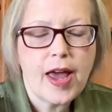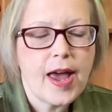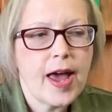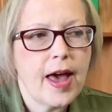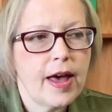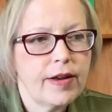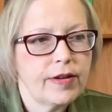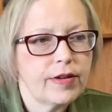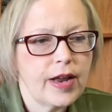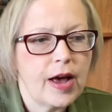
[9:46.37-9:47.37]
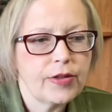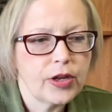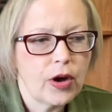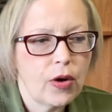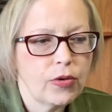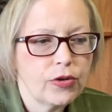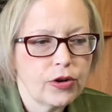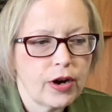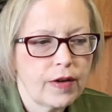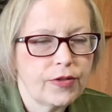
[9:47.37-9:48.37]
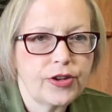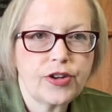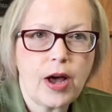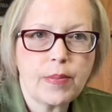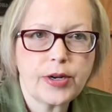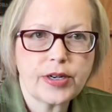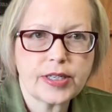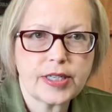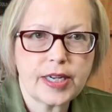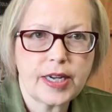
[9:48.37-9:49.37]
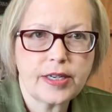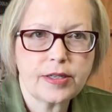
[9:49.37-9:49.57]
and now the owner of the dominant estate